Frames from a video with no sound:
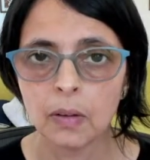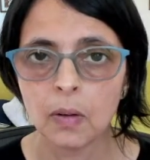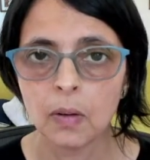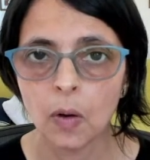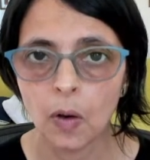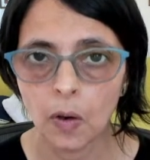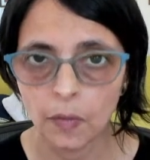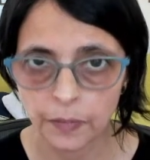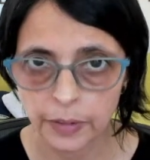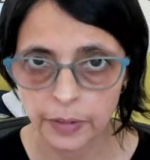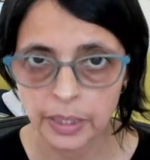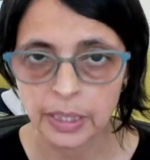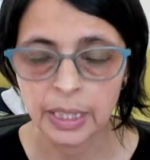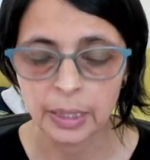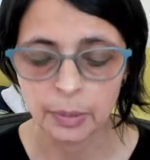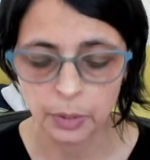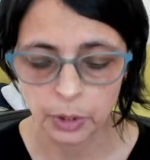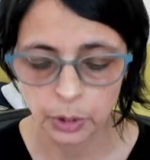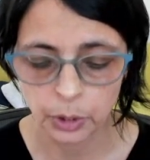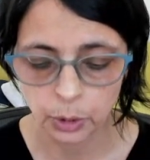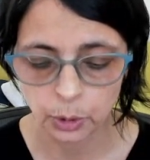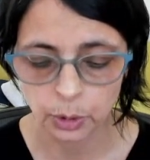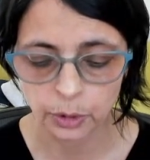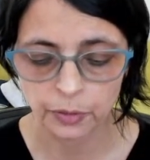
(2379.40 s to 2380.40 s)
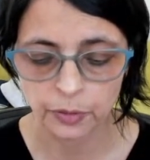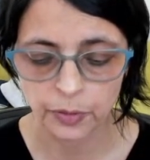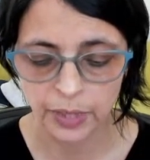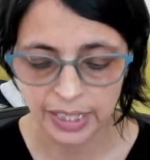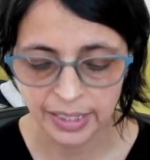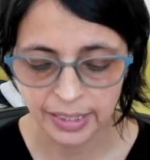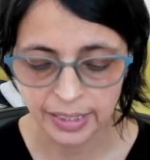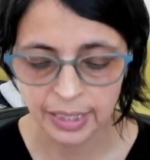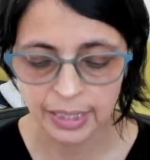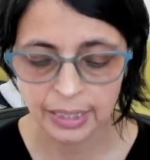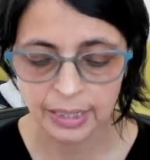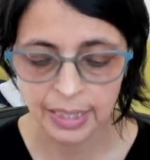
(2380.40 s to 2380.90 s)
of the neighbor you're
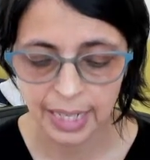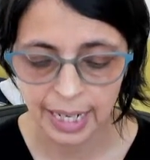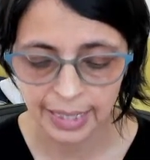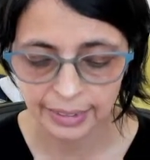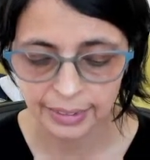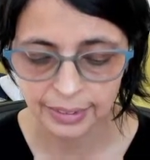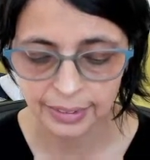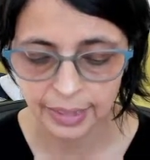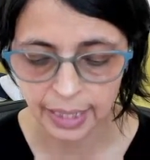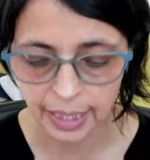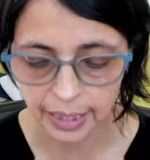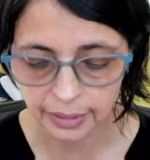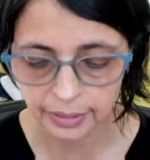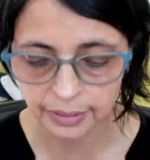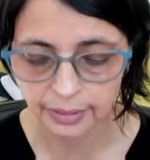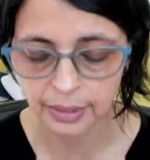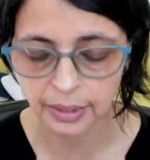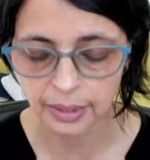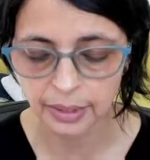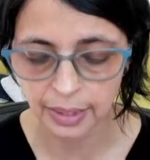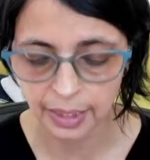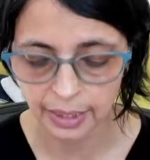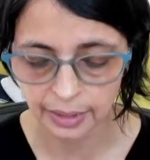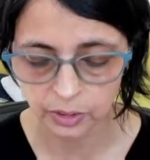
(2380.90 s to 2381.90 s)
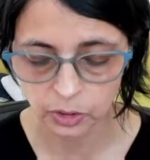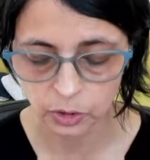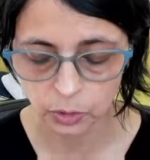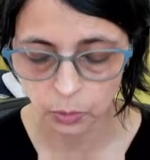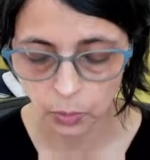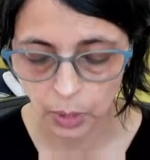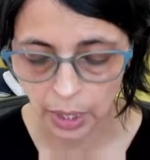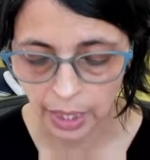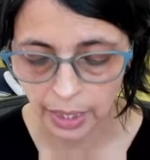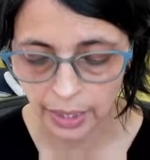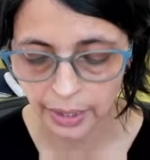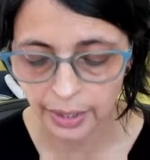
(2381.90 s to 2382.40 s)
facing, next X and next
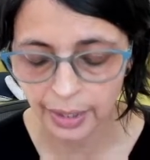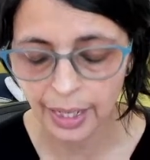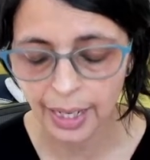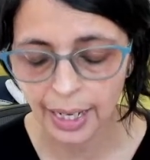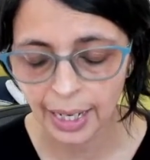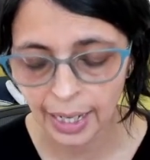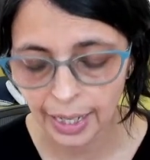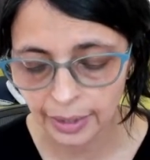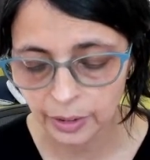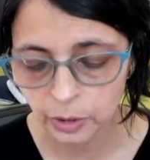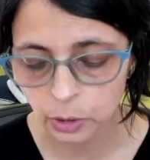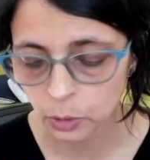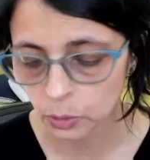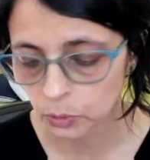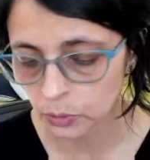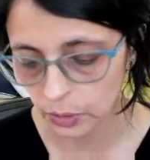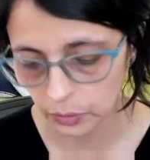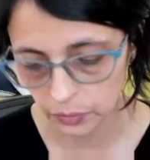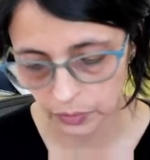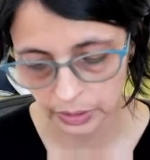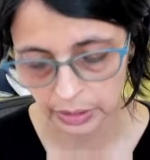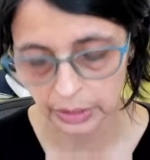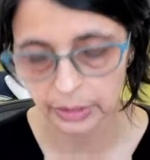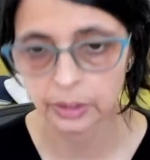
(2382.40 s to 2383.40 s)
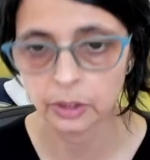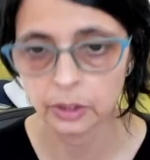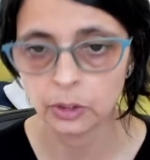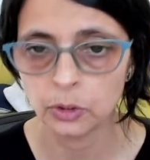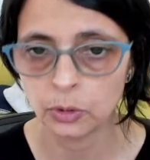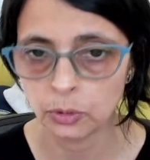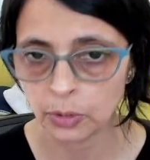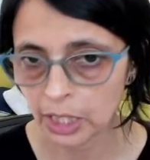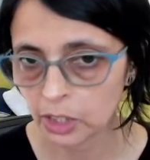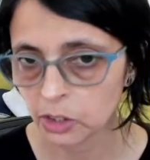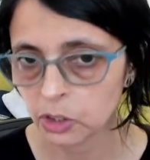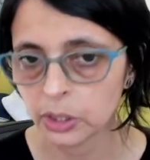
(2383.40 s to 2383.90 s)
Y, and you've given it the
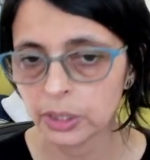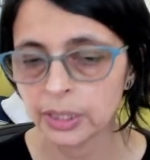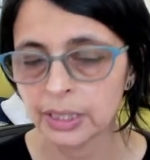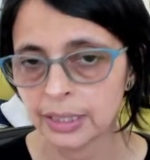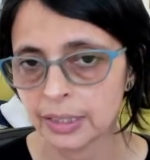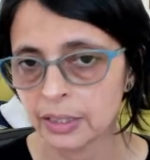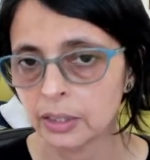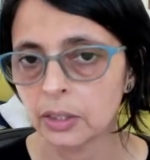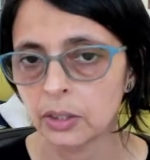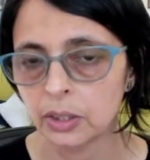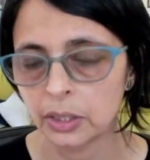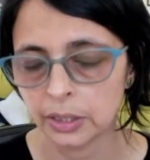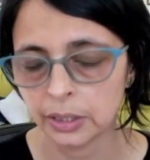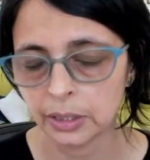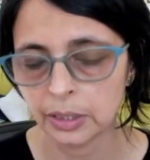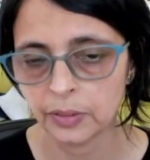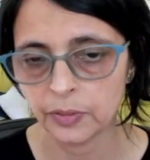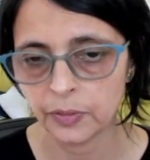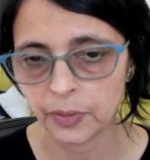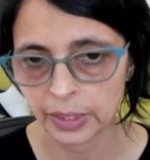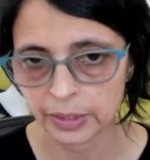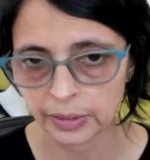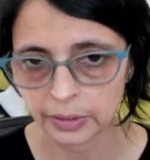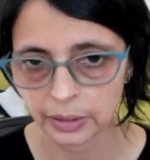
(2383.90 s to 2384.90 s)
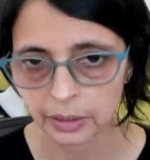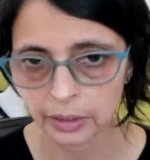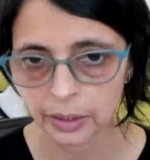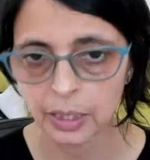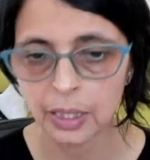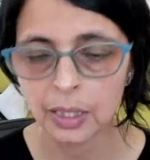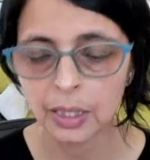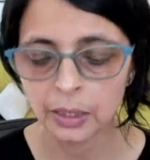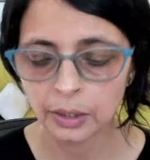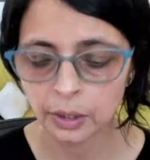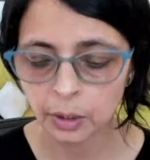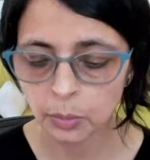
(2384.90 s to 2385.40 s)
direction it's currently facing.
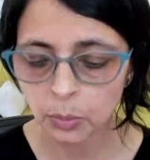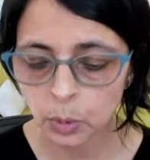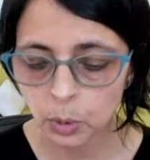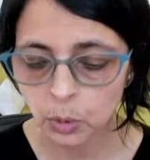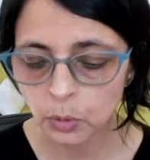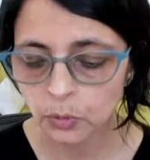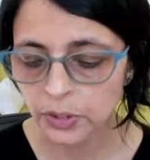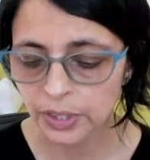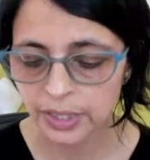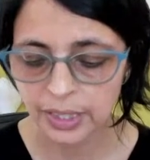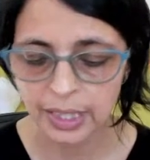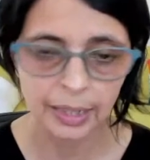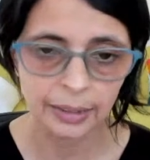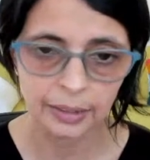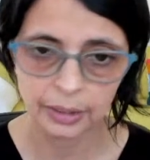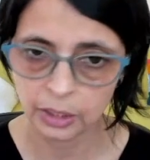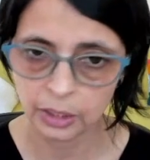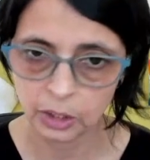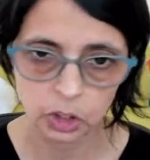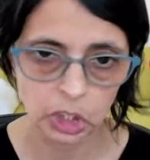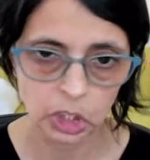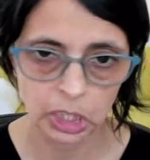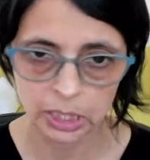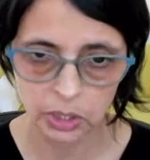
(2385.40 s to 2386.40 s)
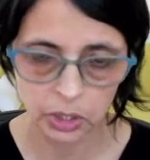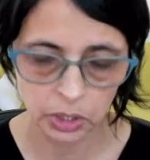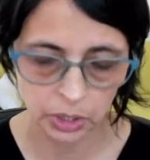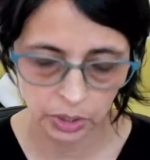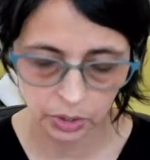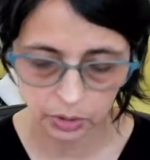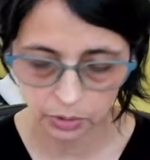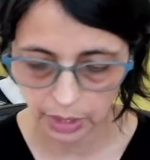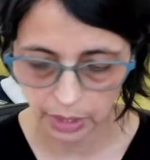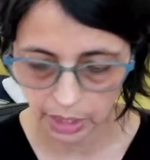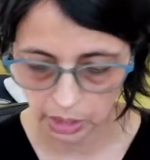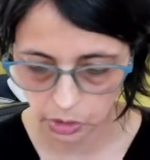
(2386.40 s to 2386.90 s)
The move is not going to change its
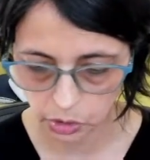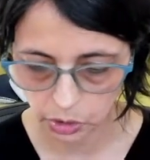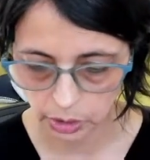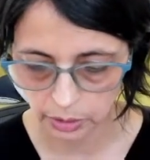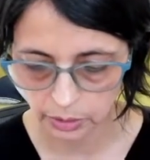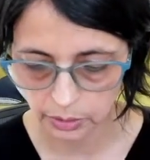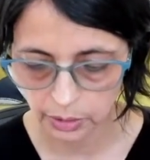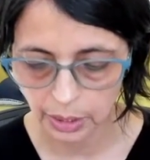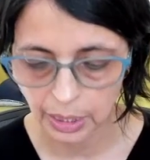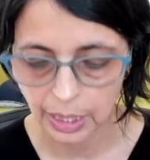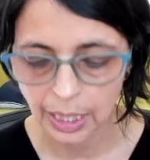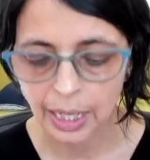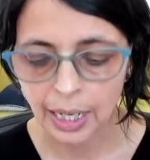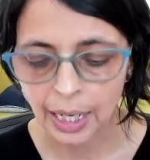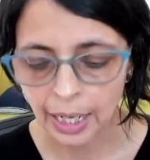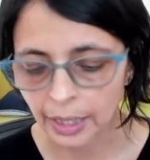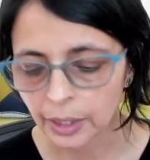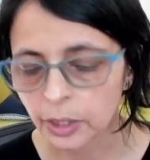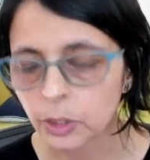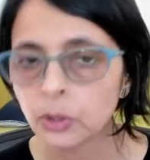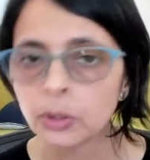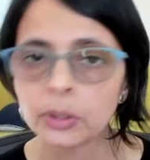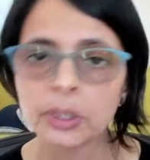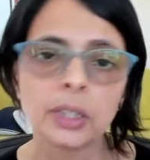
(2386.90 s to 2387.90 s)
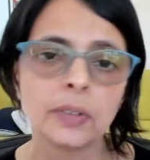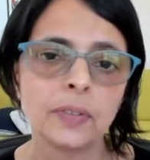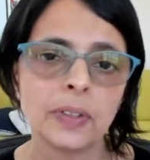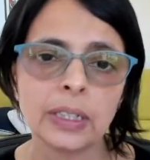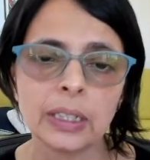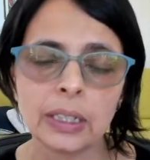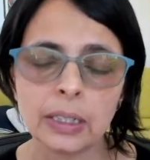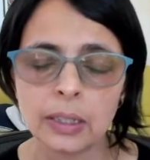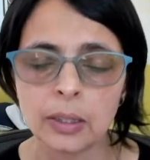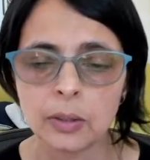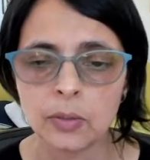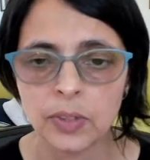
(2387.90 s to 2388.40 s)
direction. and you're giving
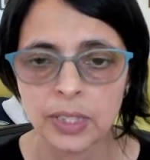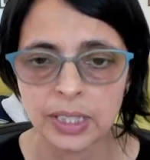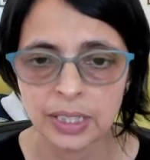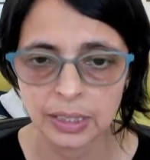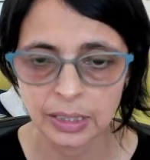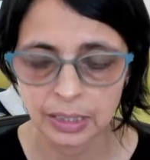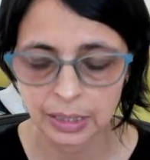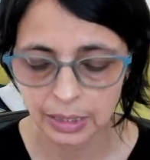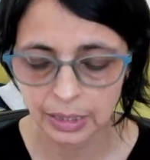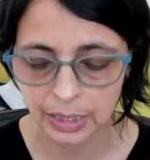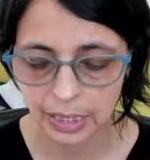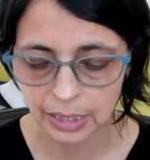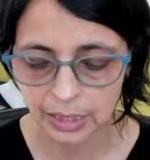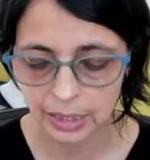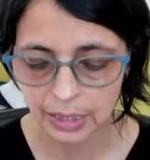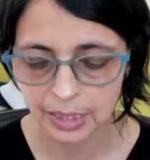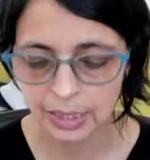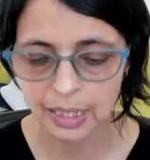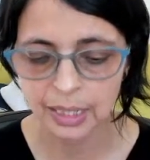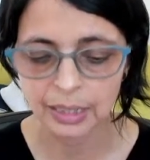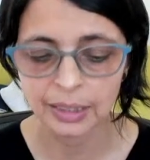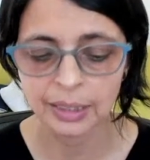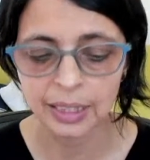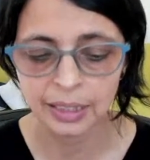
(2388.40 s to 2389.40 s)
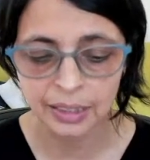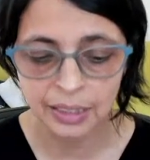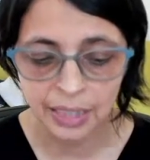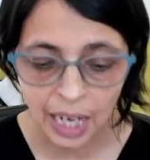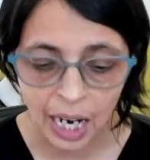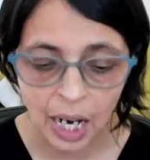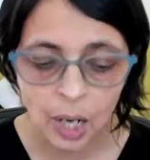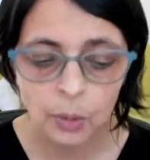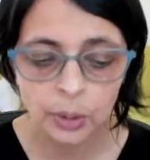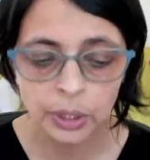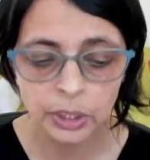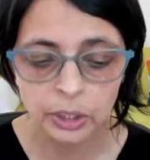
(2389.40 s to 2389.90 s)
it the visited data set that
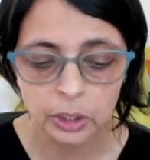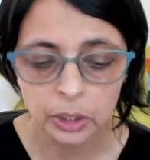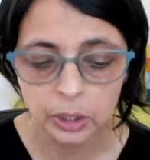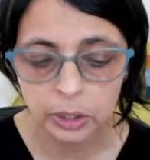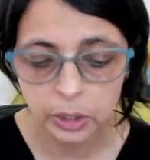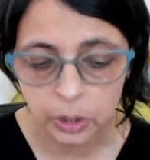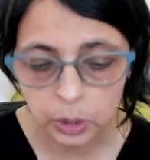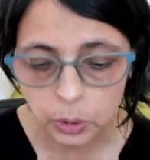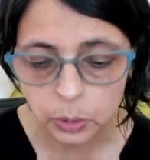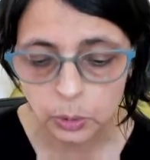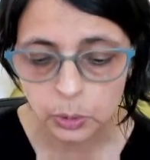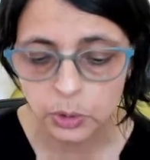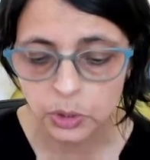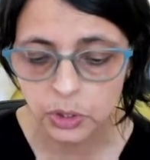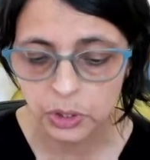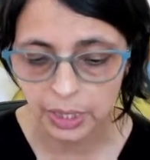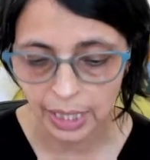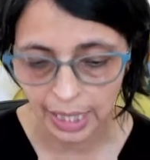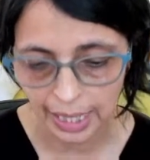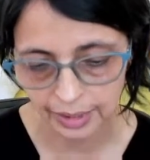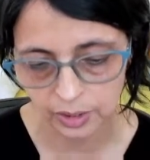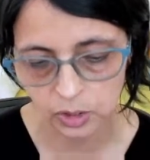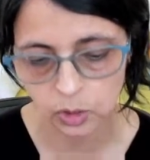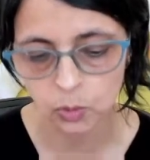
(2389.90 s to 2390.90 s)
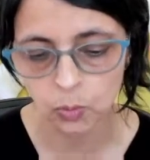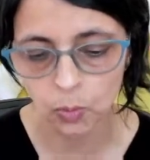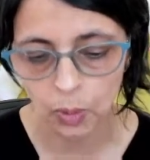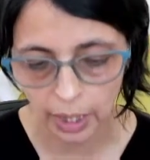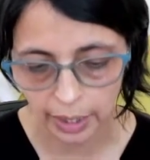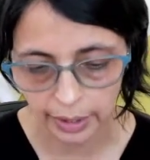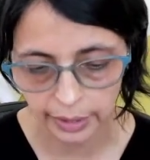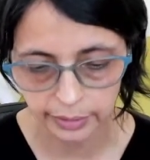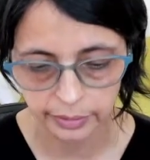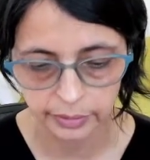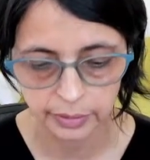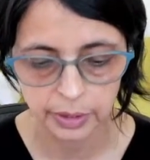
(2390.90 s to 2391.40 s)
now includes
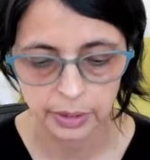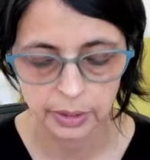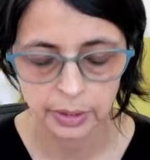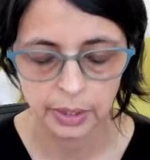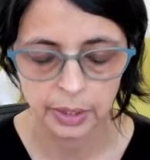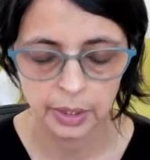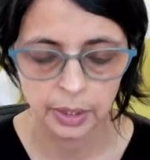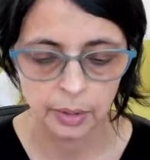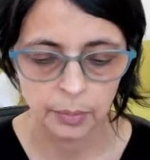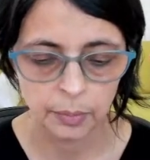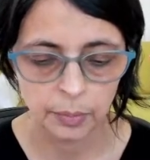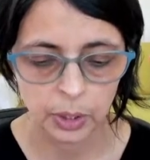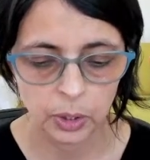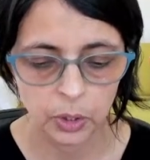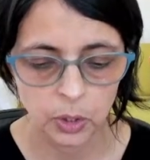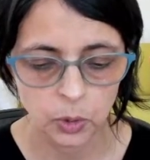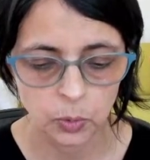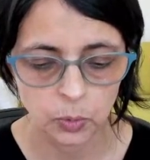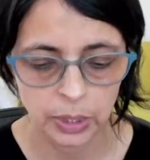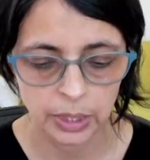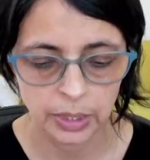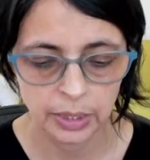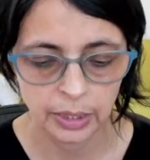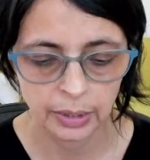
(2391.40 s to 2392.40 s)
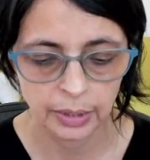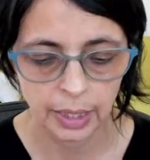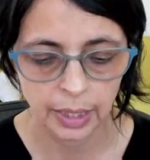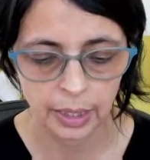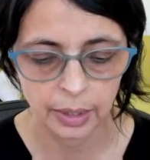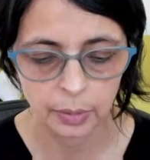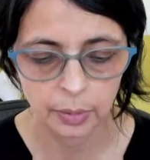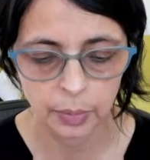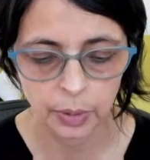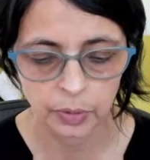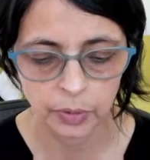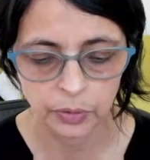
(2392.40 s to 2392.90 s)
XY, because we did that
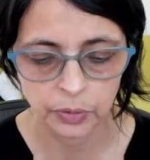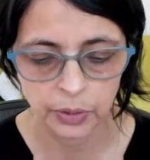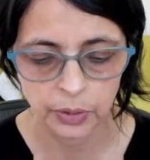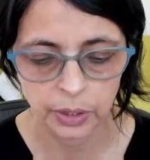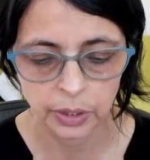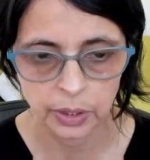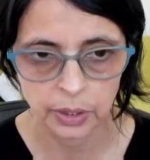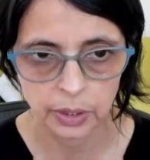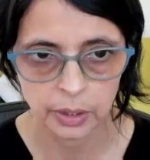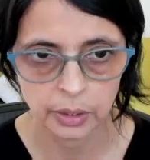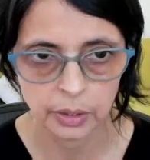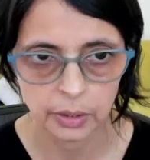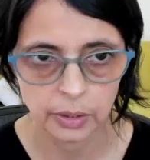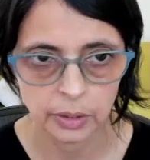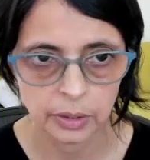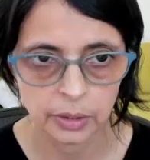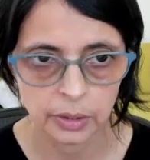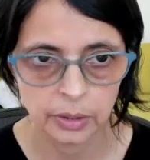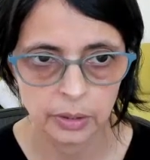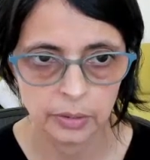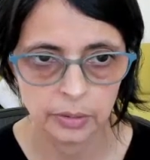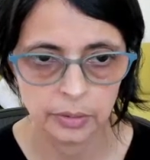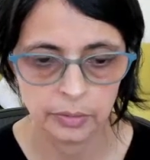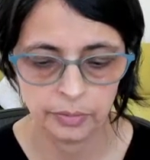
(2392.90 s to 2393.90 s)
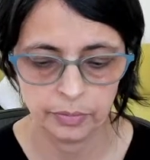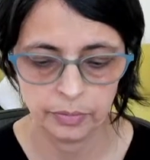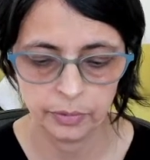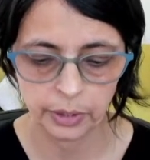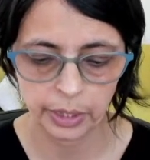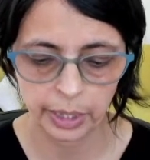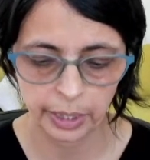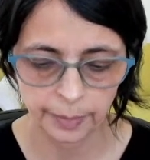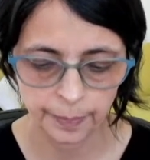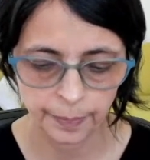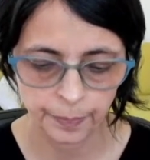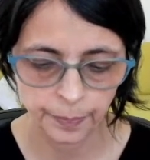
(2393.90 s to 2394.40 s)
above here. Okay.